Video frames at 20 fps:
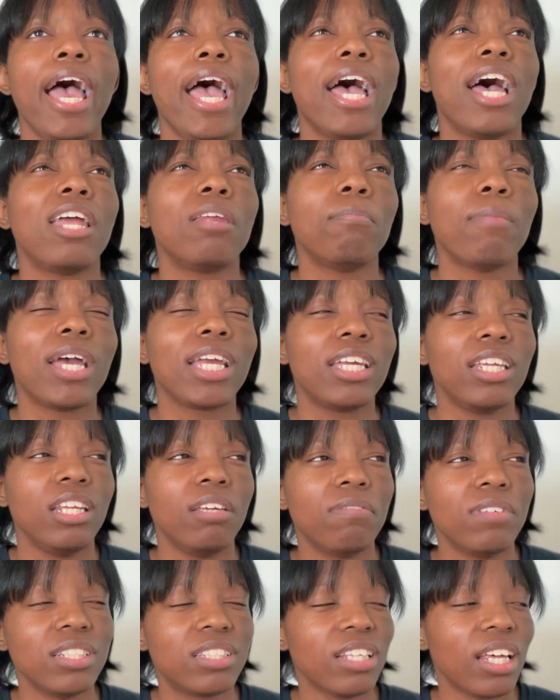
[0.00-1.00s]
And Meghan
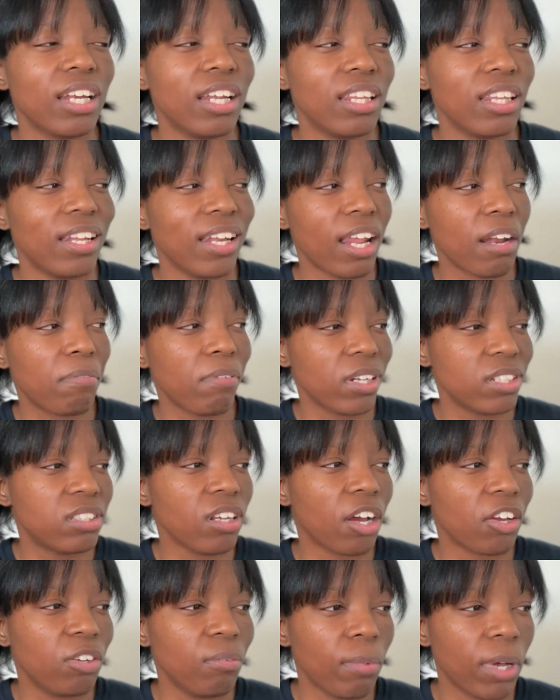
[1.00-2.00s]
even said in the Netflix
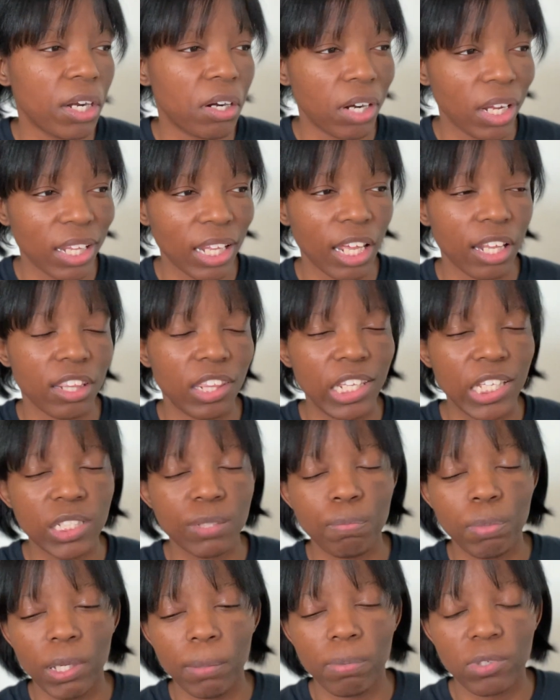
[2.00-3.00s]
documentary that these
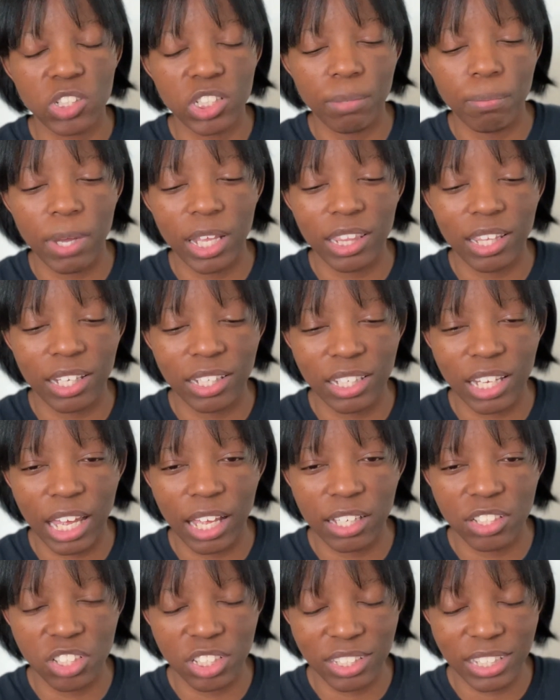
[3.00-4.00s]
people, she
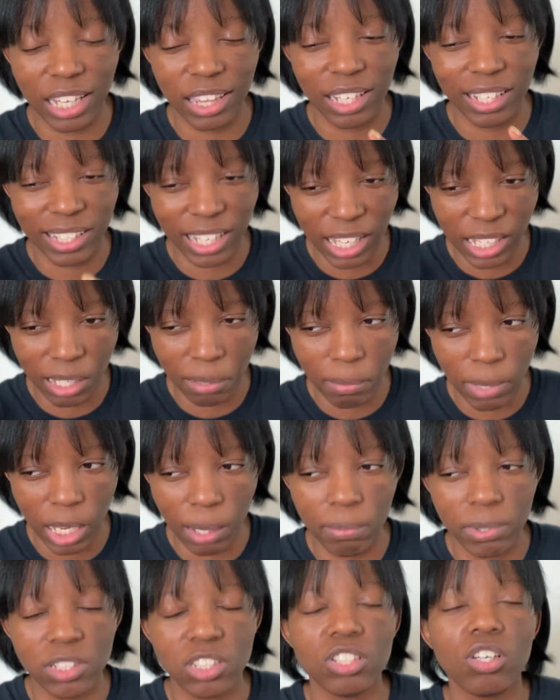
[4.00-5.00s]
said the Daily Mail,
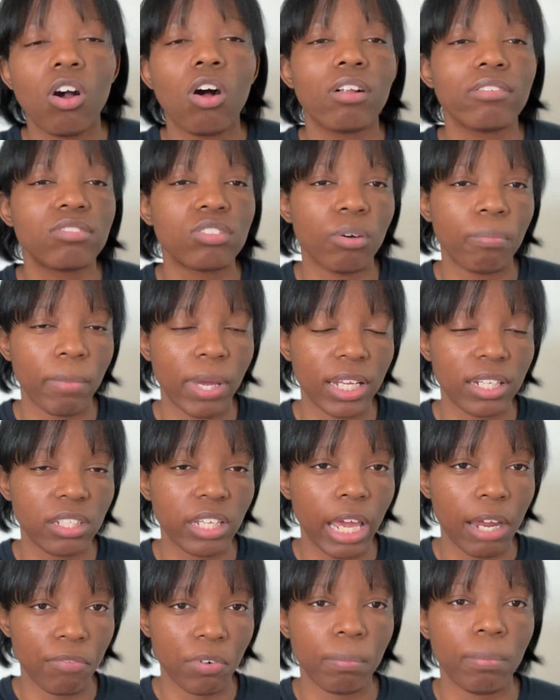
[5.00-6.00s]
but she also meant
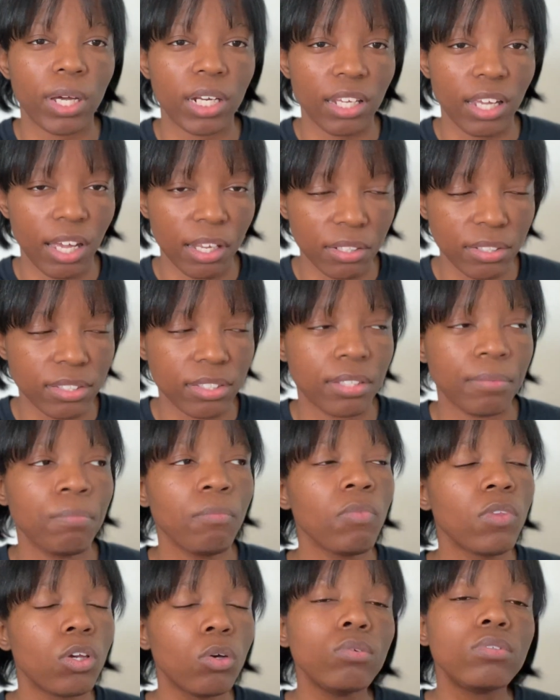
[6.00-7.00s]
everybody else
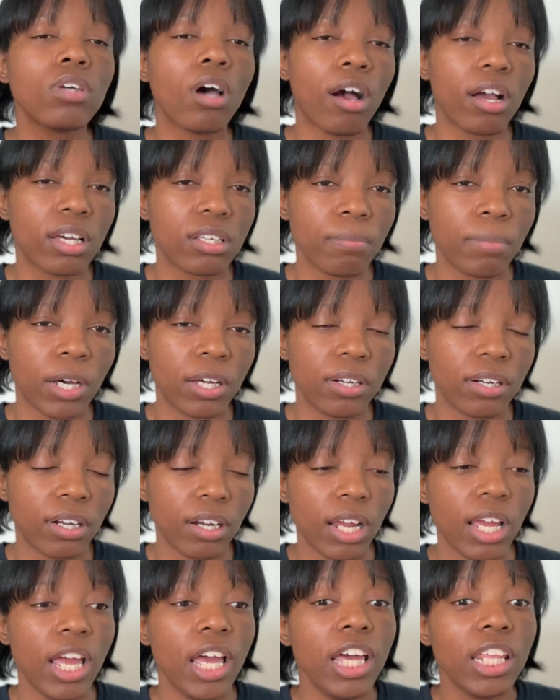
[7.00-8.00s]
who talked about her,